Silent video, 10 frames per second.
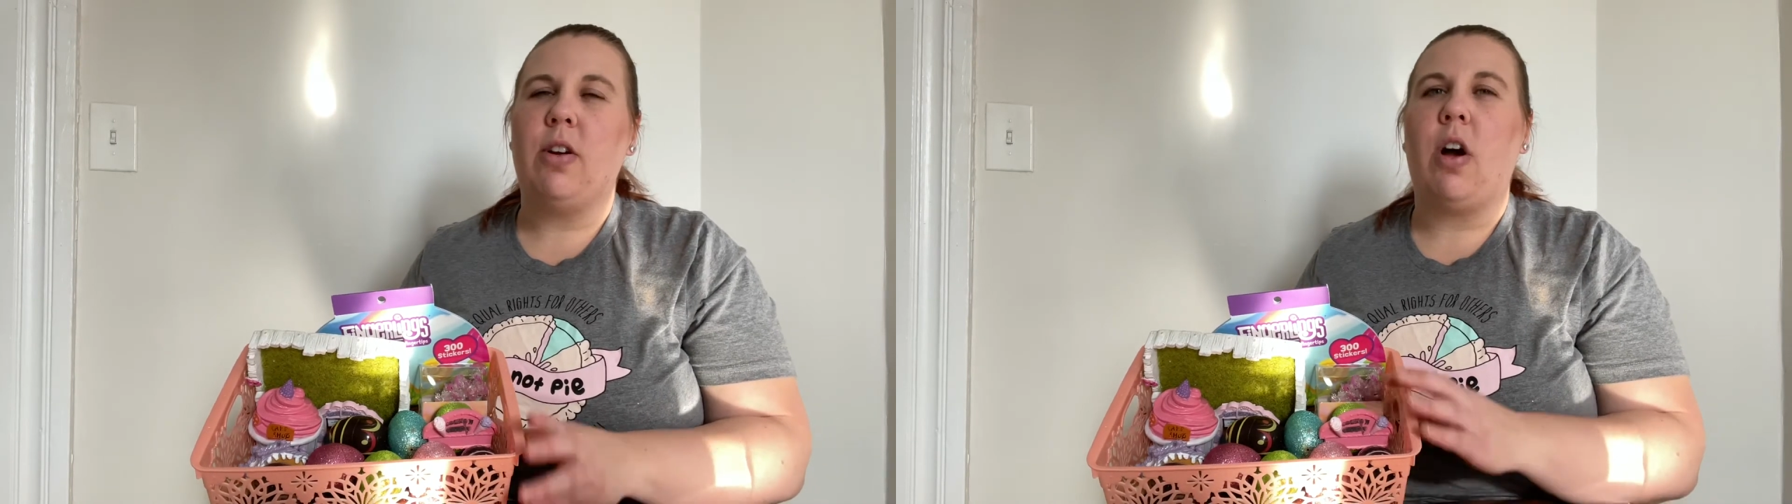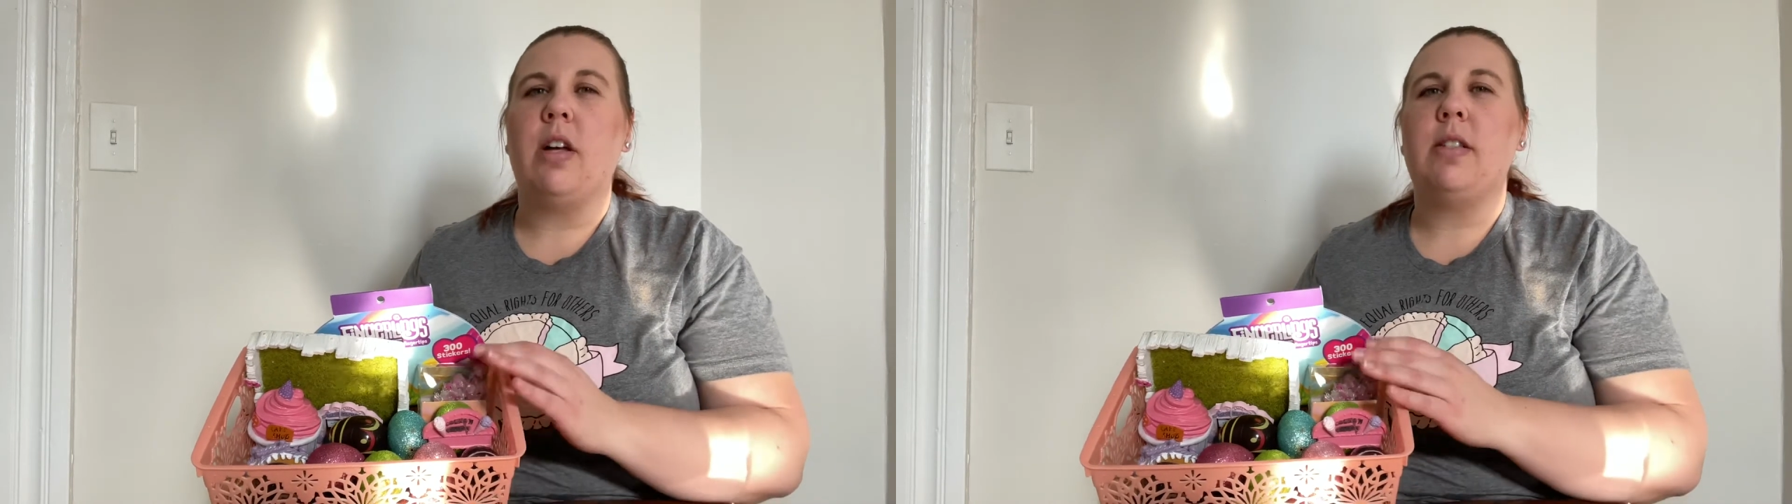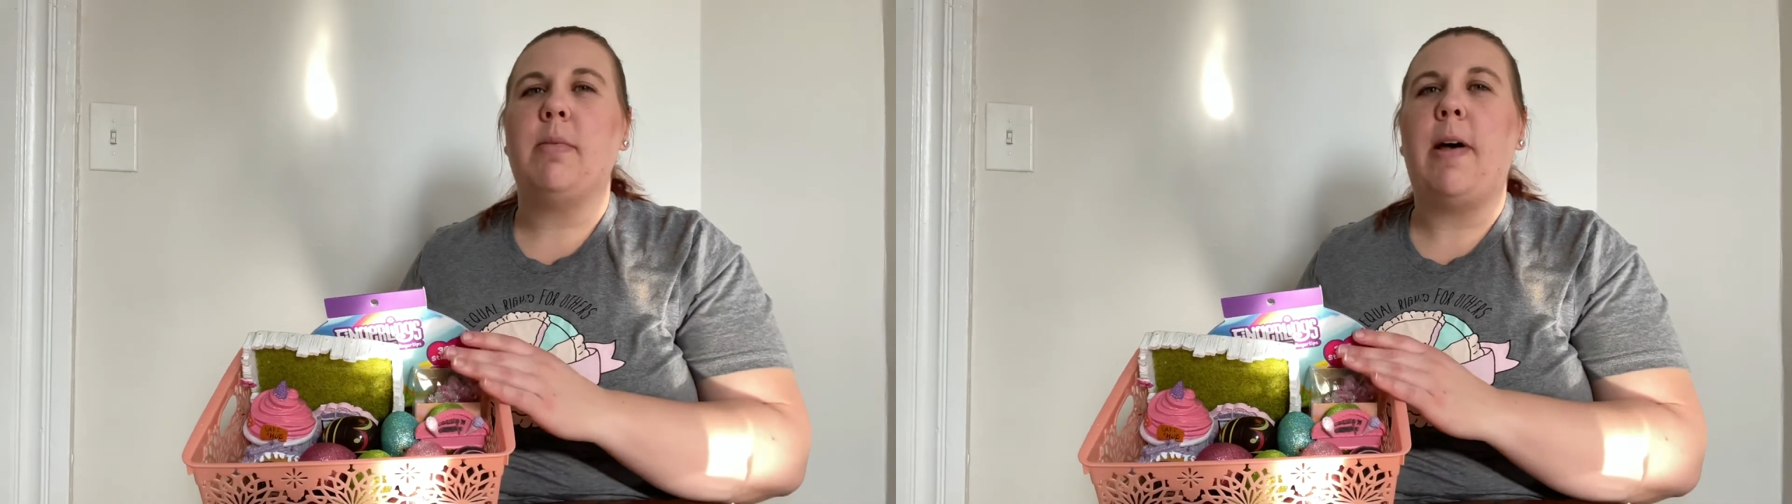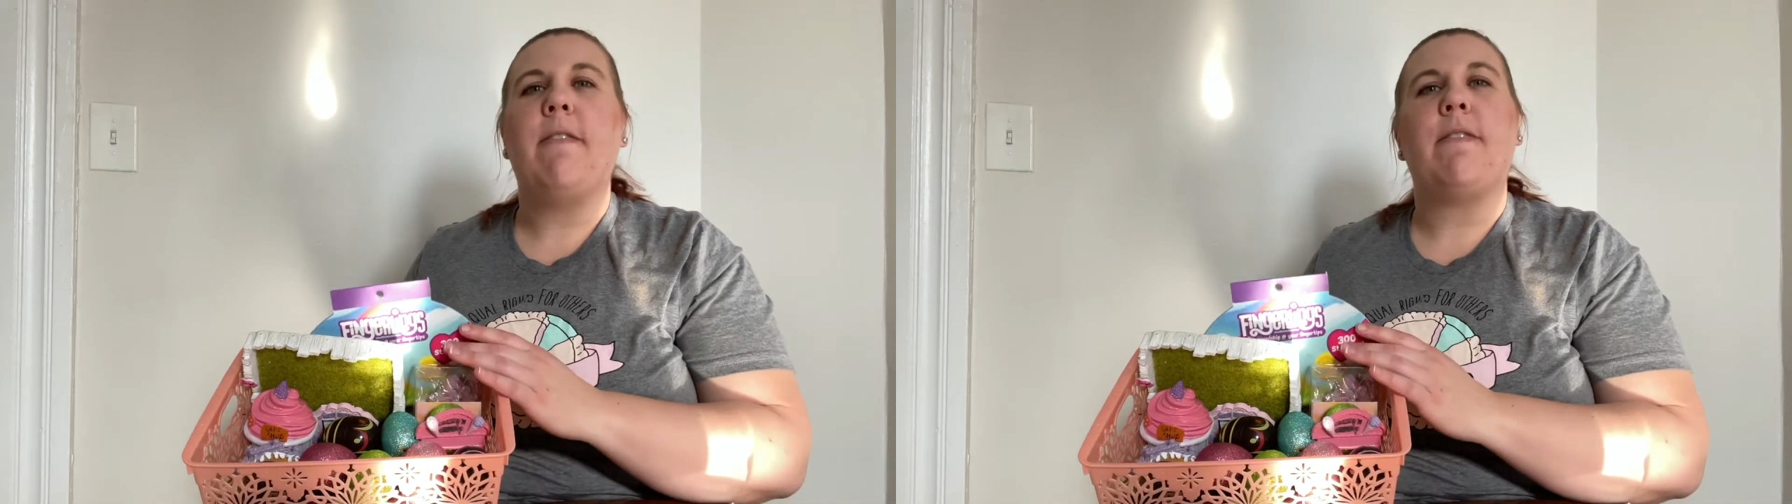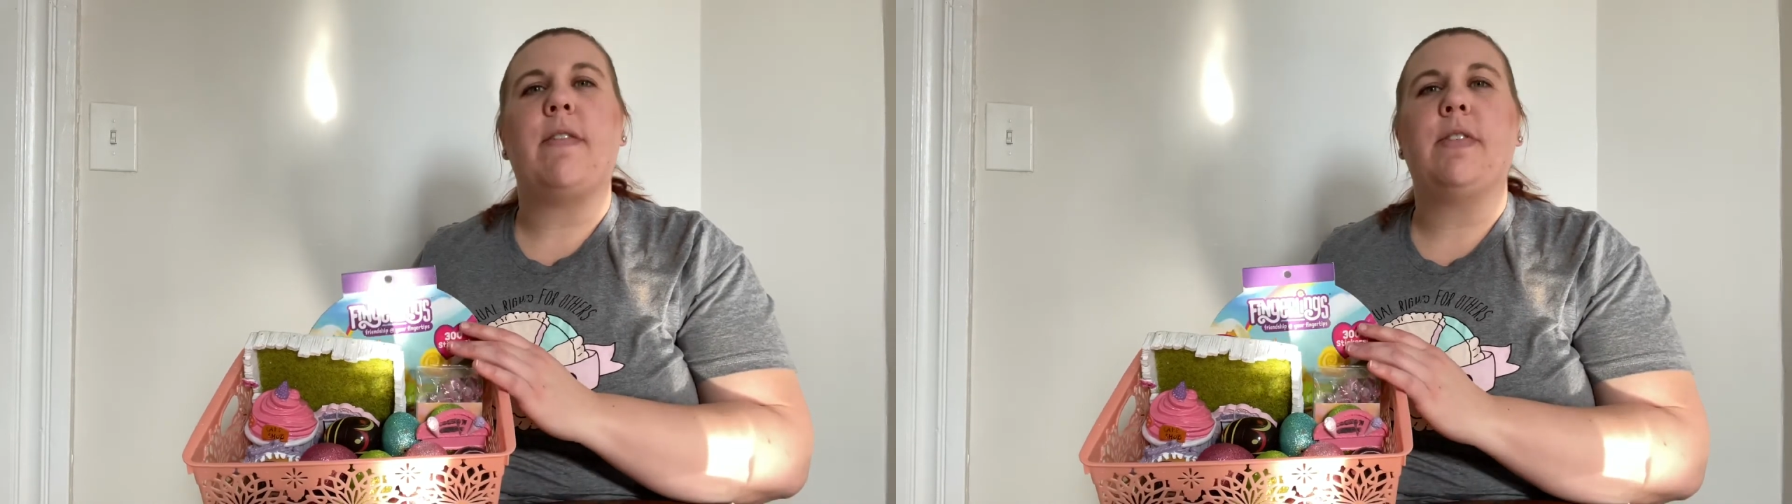cost
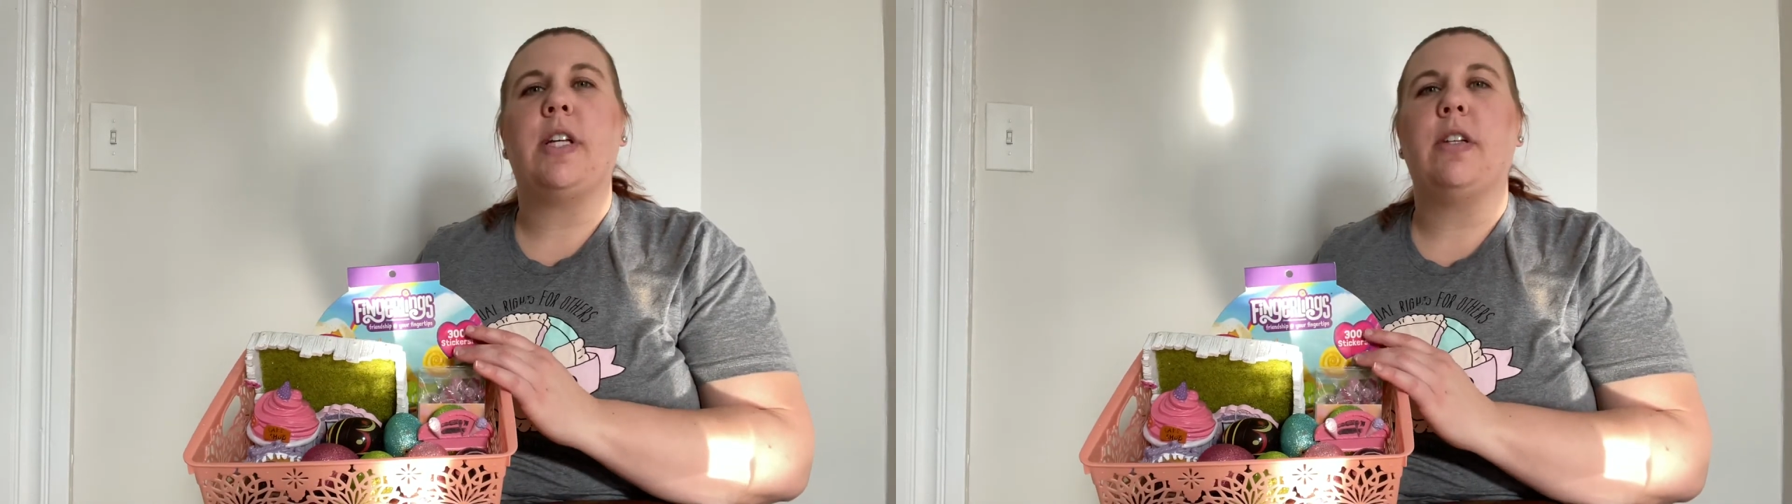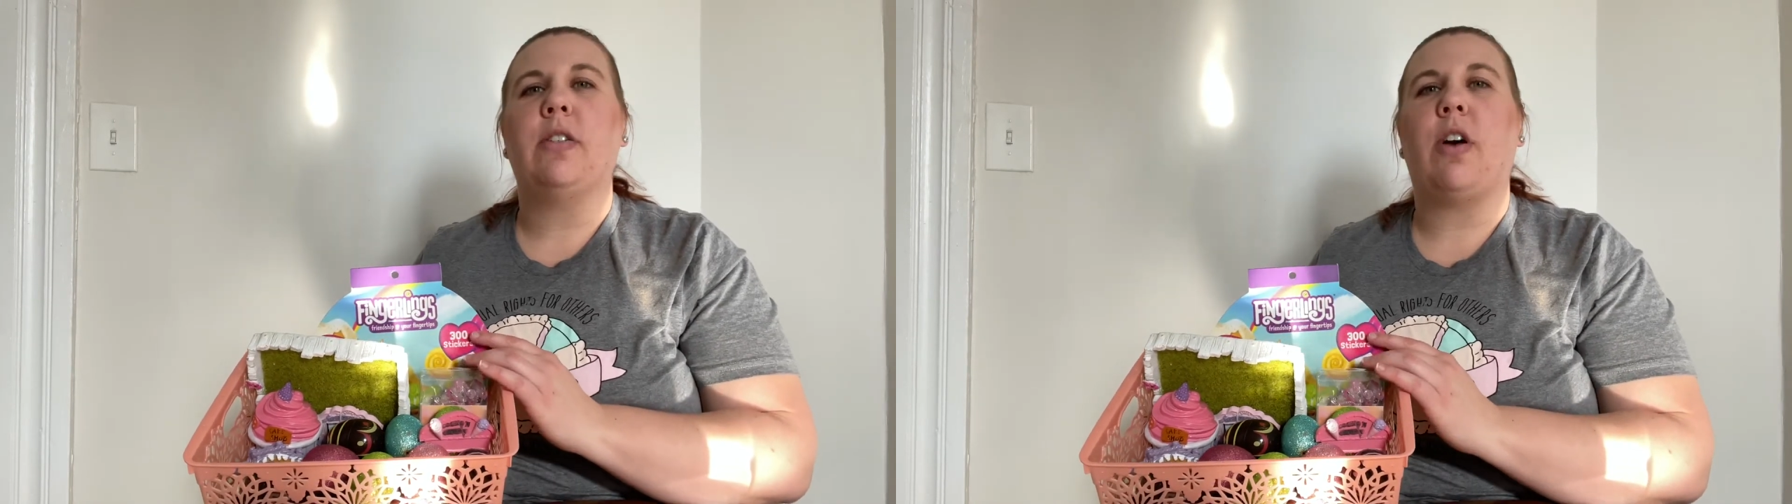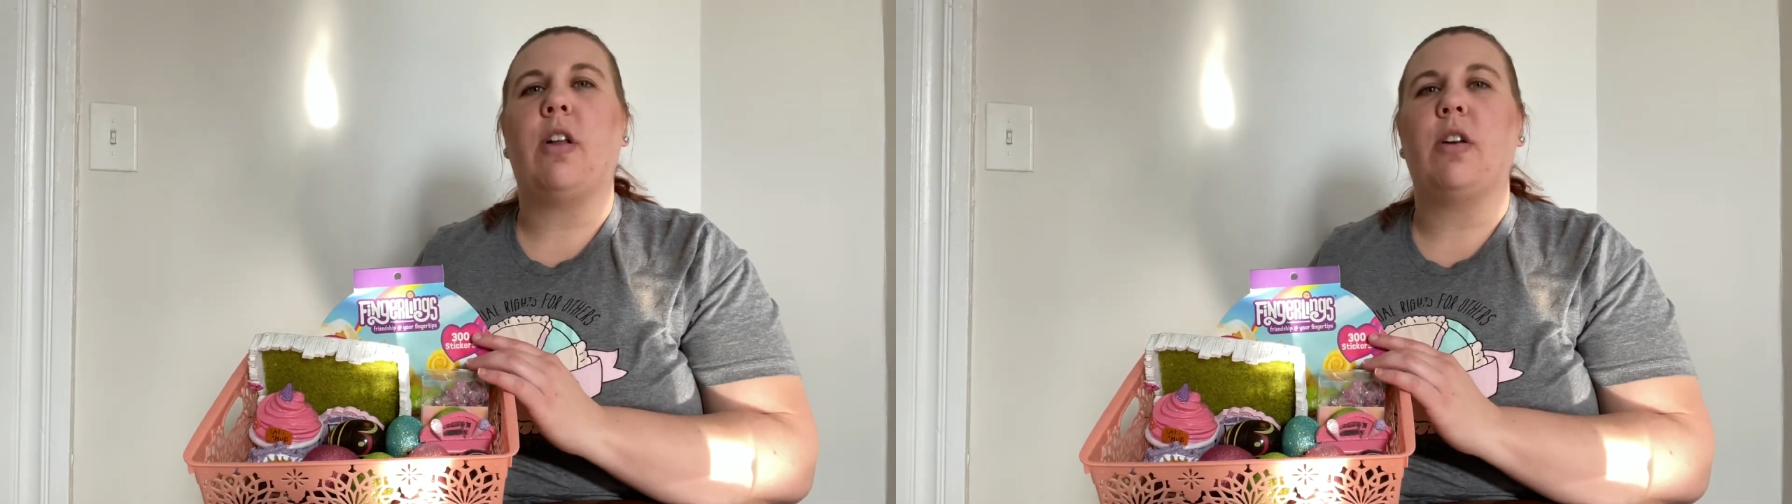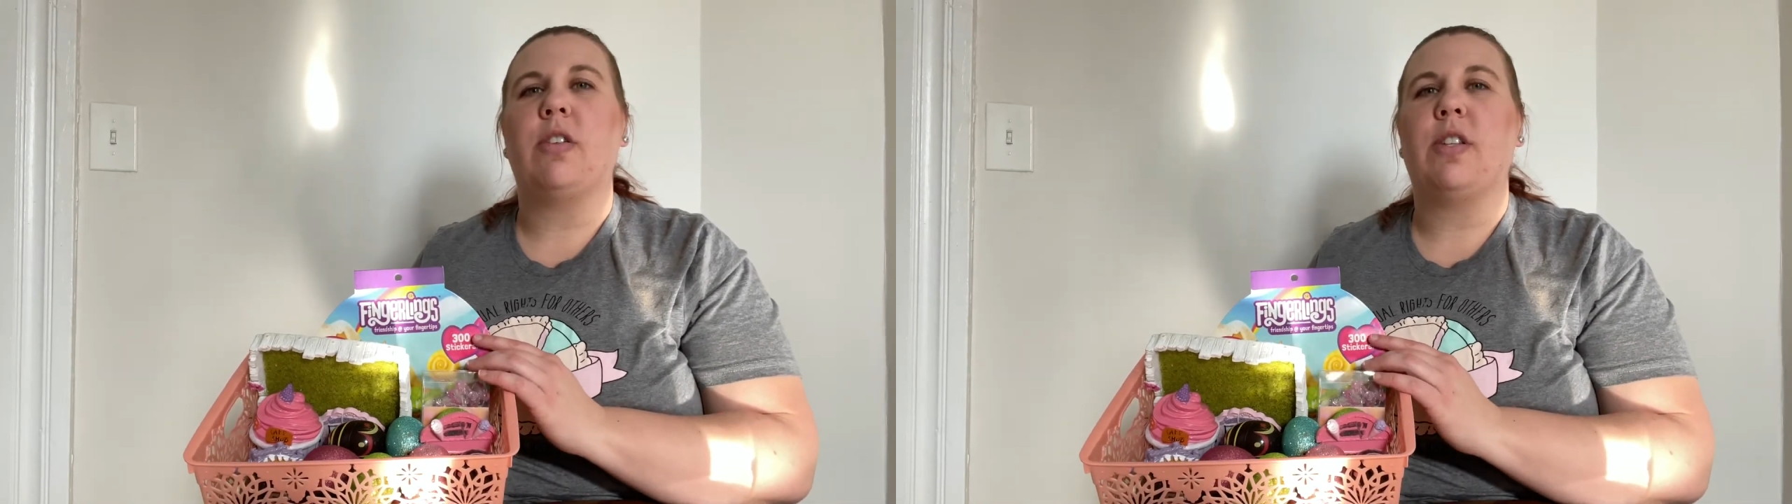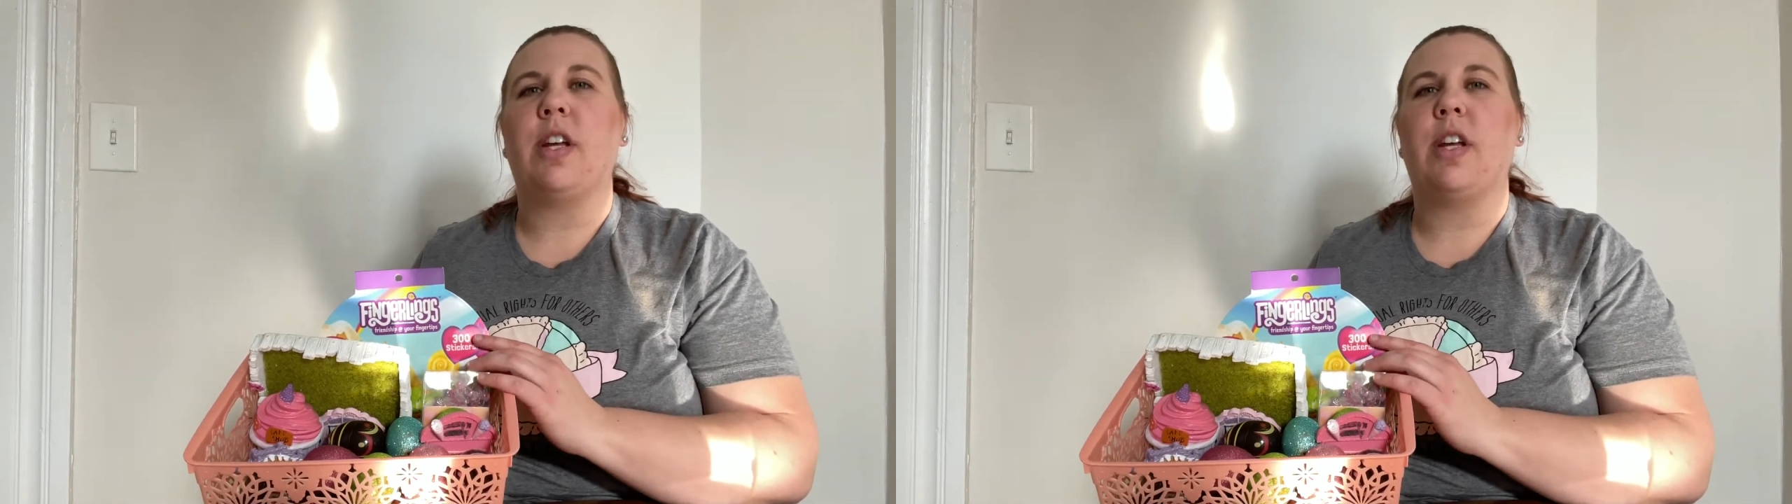about $15,